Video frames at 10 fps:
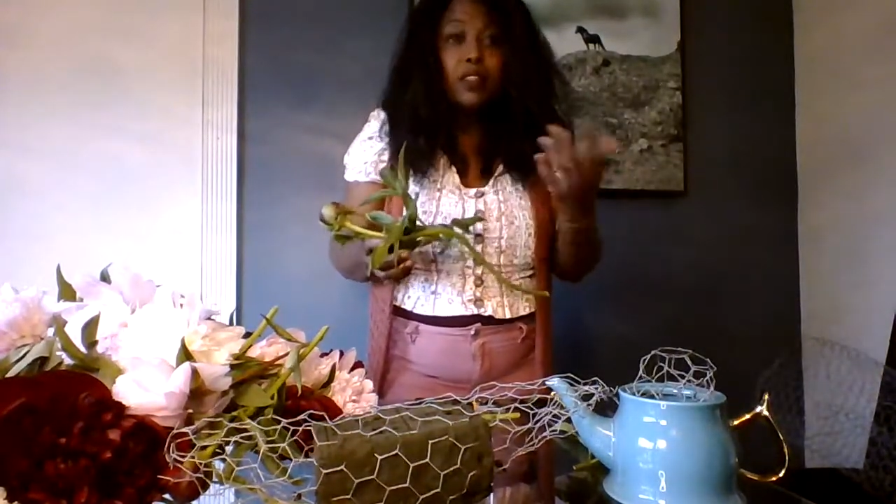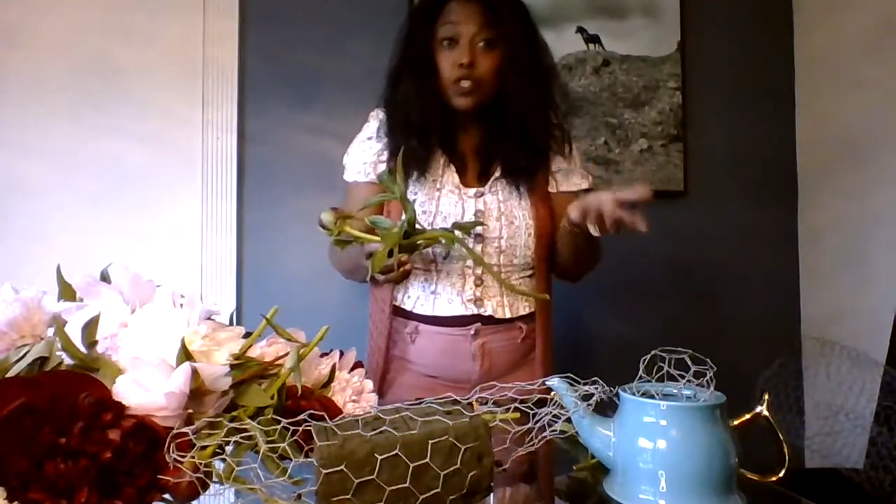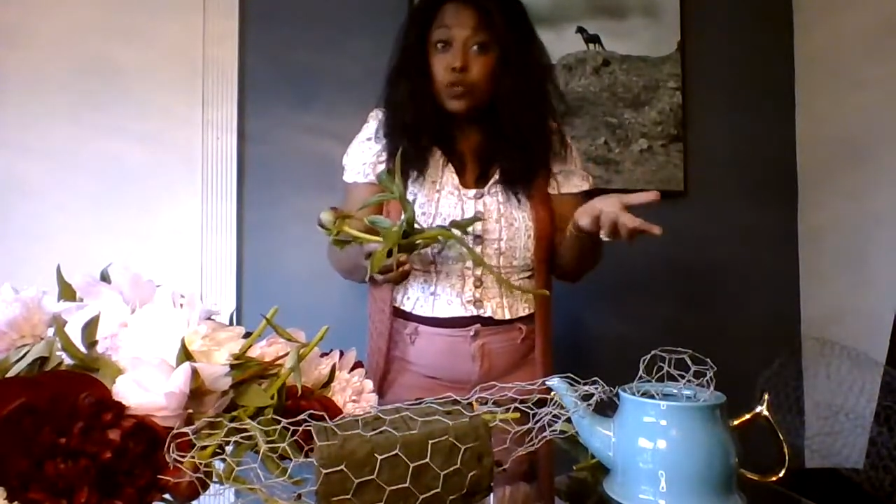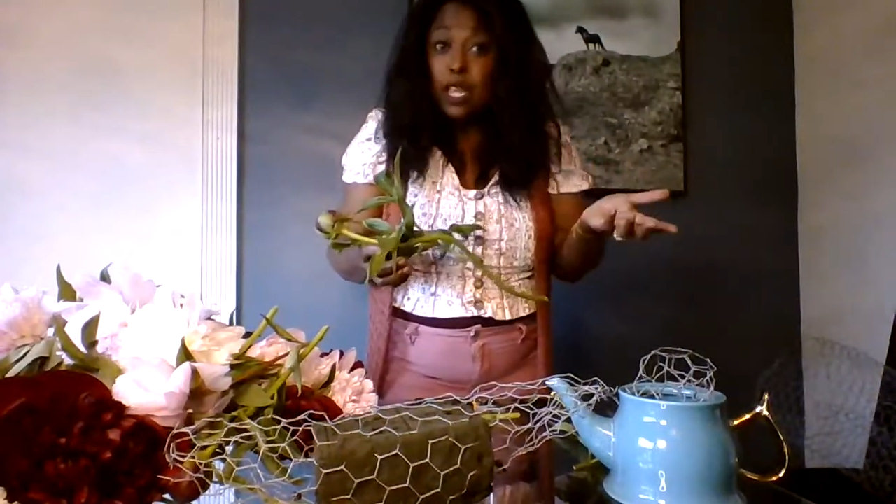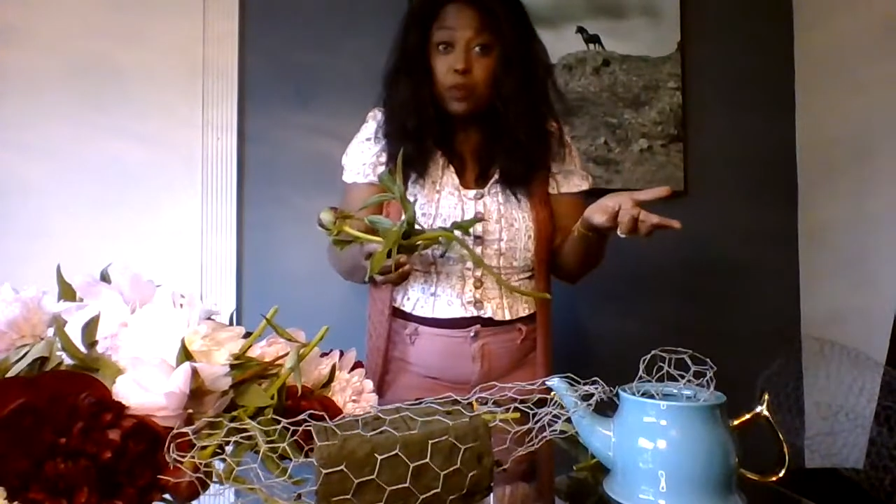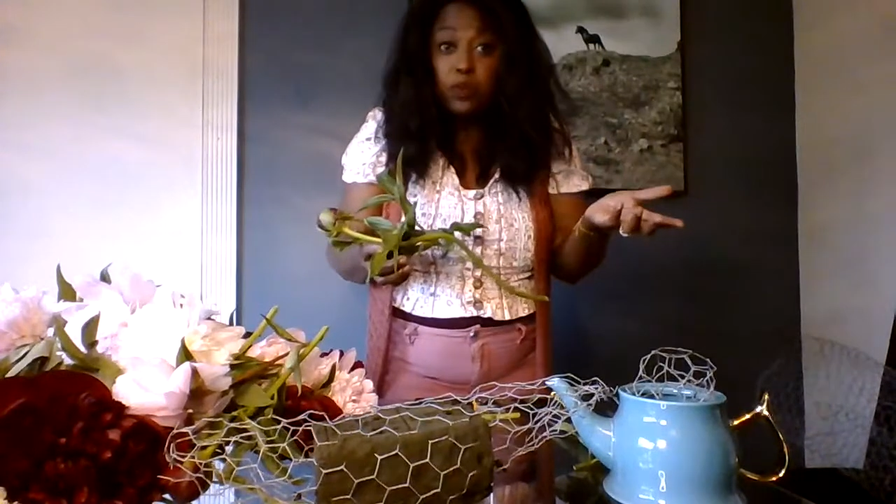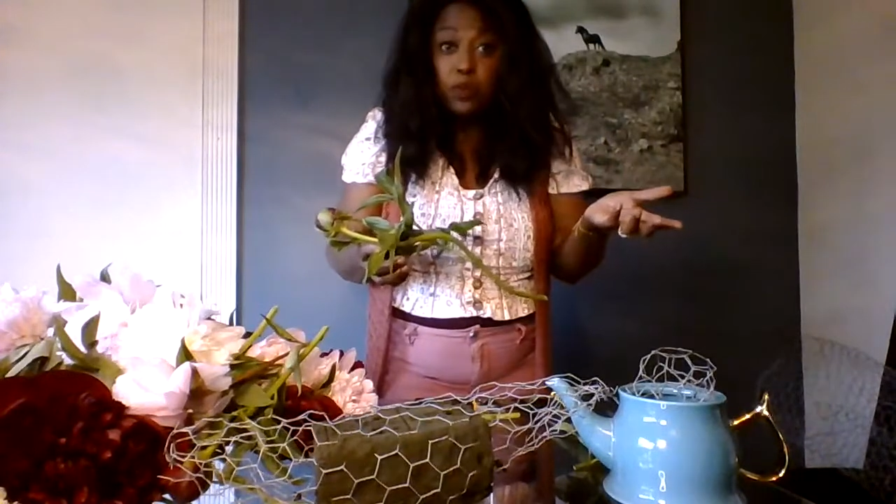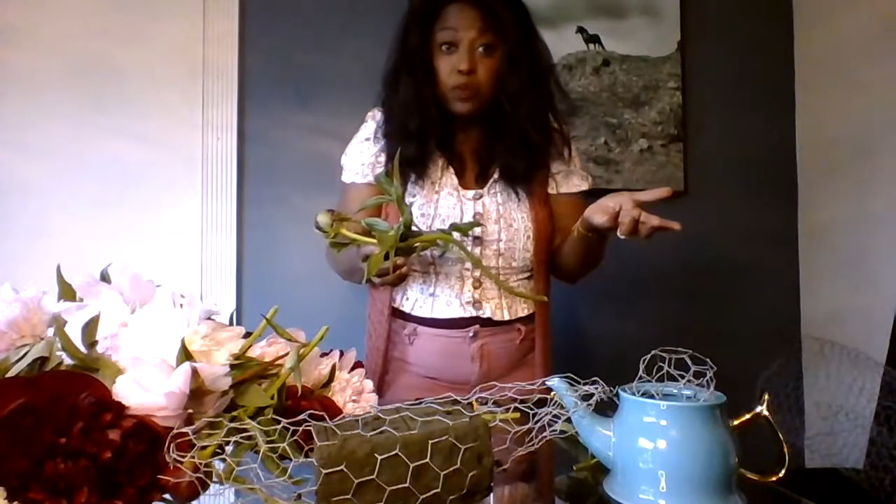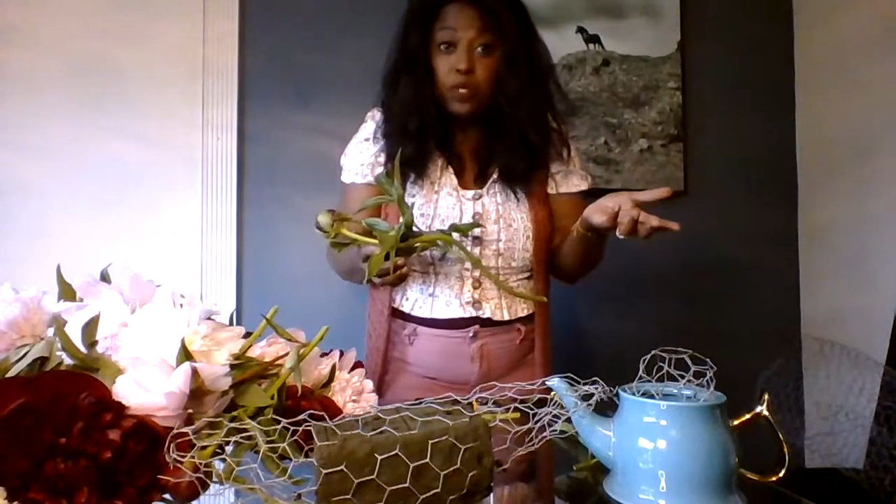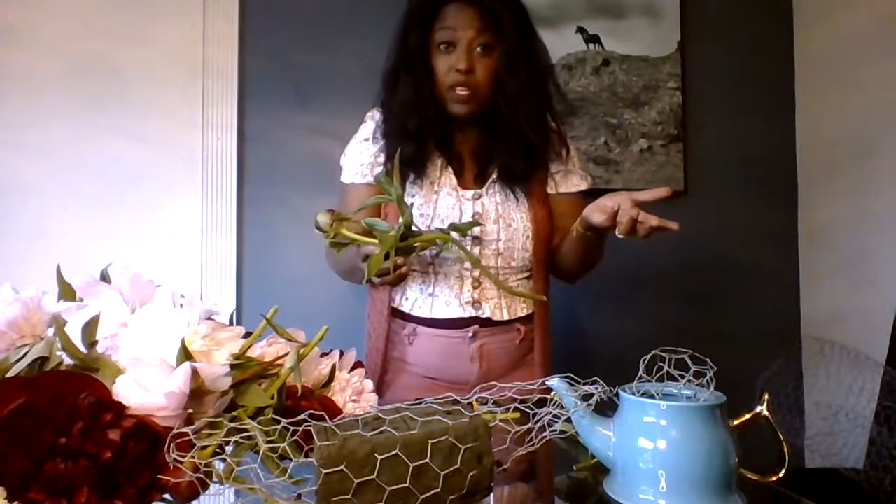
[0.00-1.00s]
2
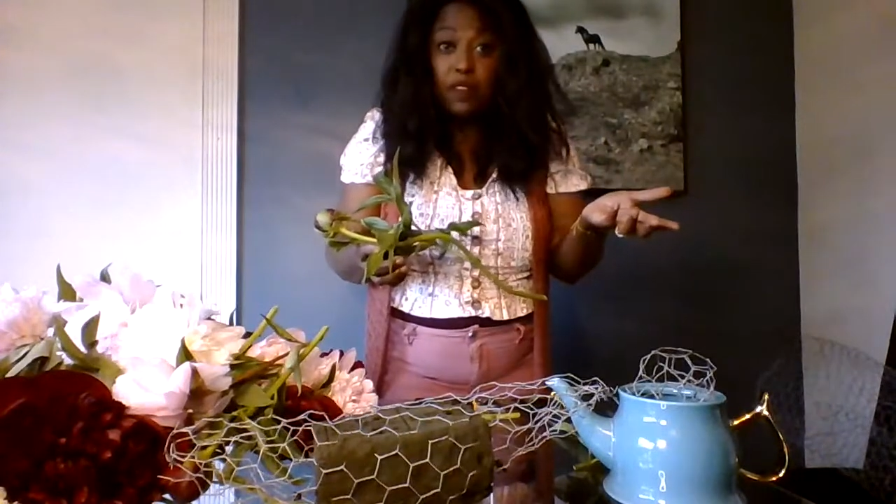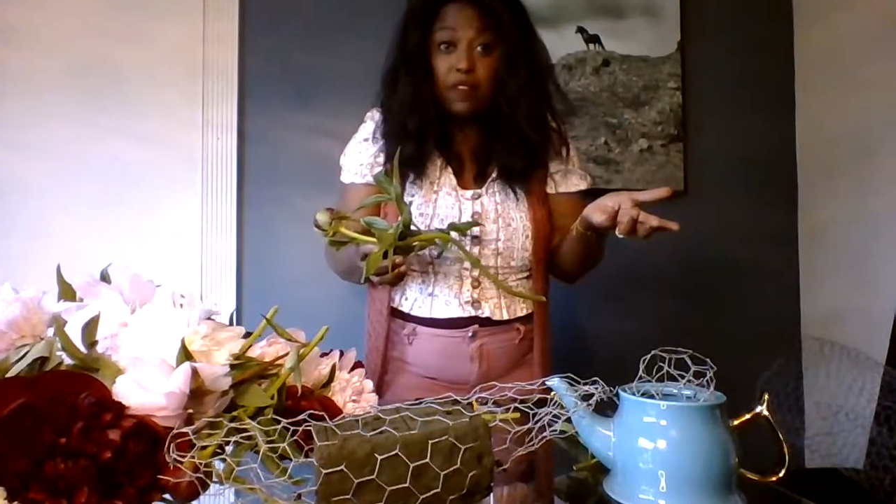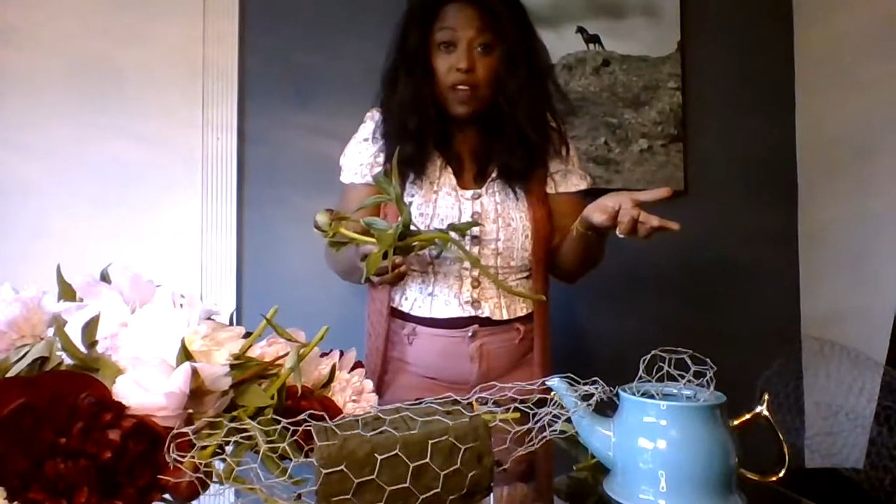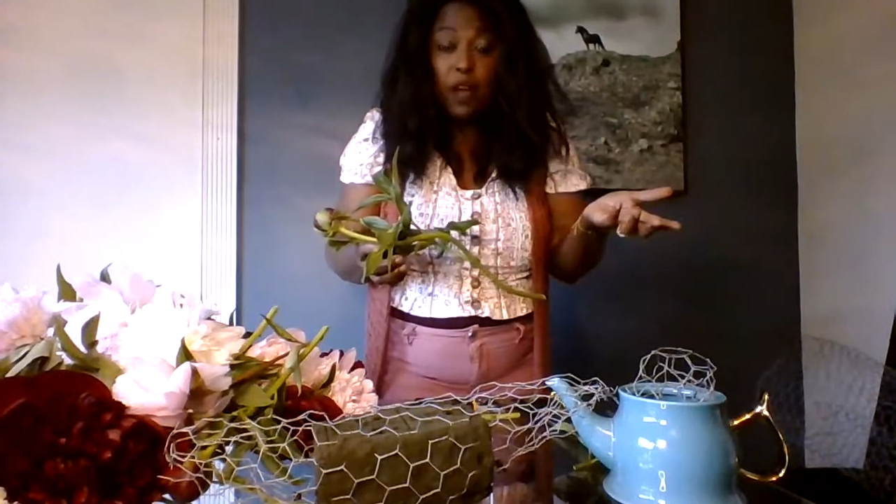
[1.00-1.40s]
tablespoons of